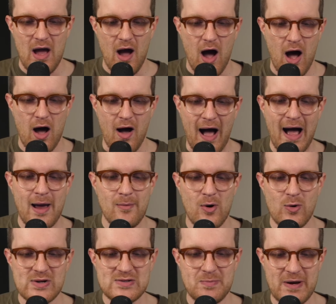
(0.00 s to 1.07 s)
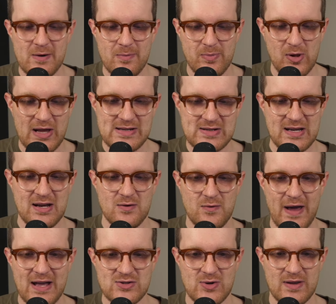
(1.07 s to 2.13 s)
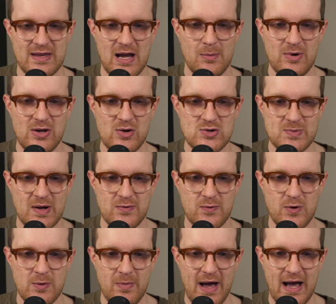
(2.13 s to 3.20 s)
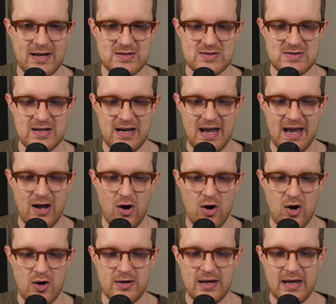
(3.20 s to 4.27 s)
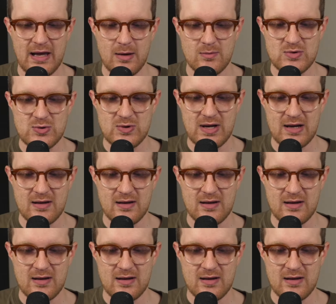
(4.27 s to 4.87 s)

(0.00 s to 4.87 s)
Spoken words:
I've always been a Blaziken fan, so I think I'm going to use my free packs today on him to kick